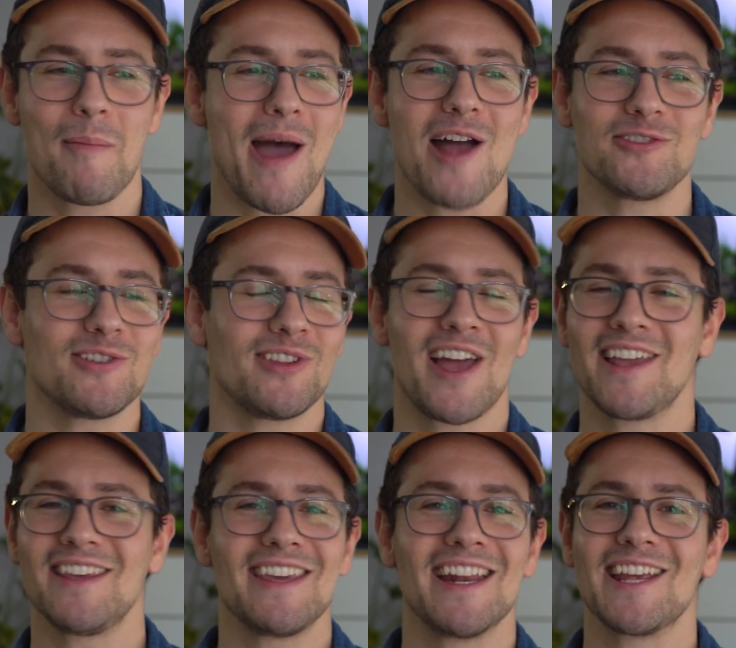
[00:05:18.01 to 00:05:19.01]
Imagine
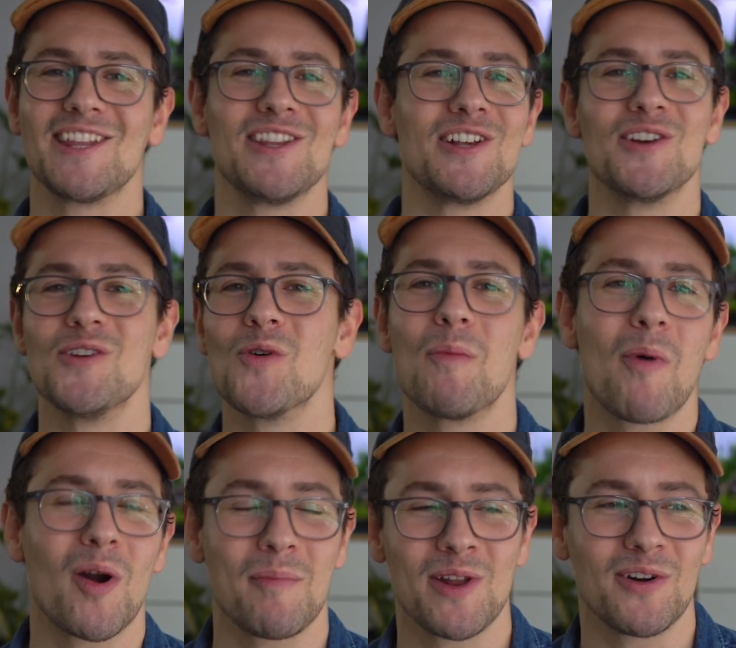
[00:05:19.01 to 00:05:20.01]
like getting into your new
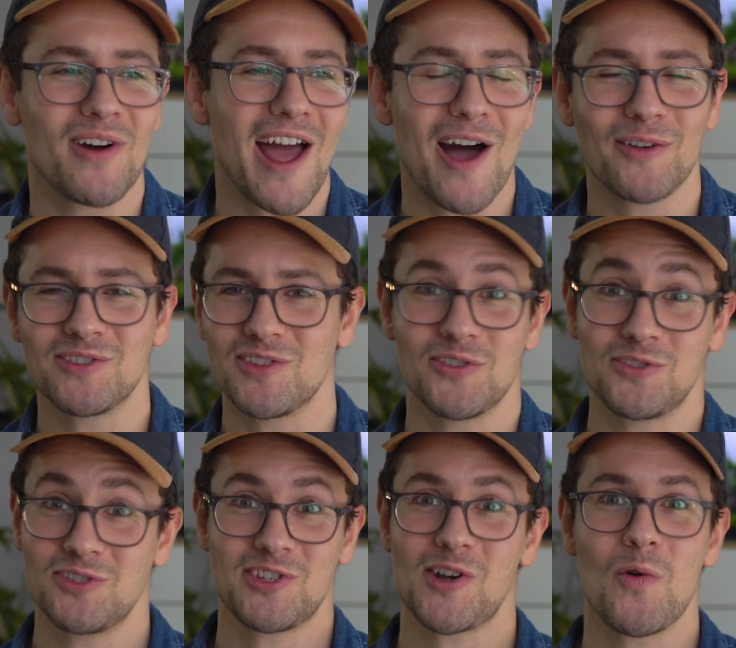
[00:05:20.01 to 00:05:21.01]
apartment or house and there's
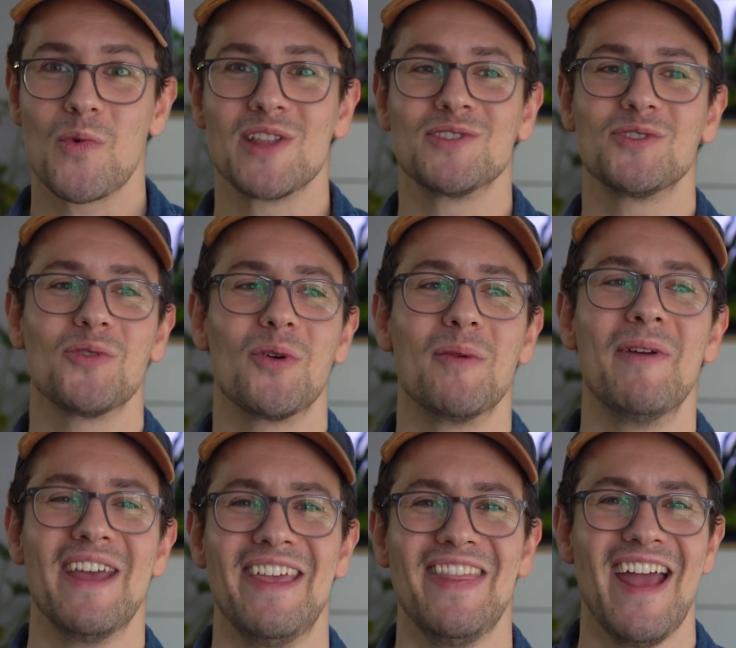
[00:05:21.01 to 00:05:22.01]
just like a windstorm
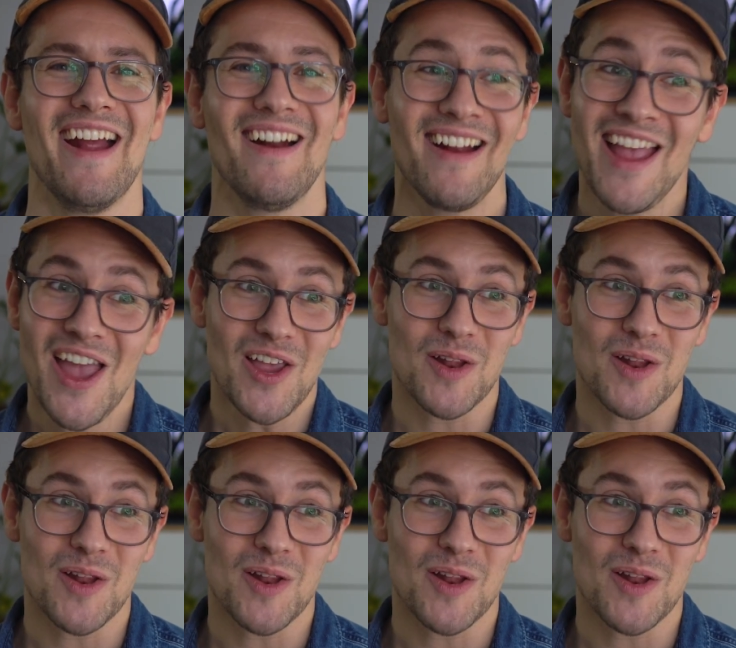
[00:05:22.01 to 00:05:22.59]
in there.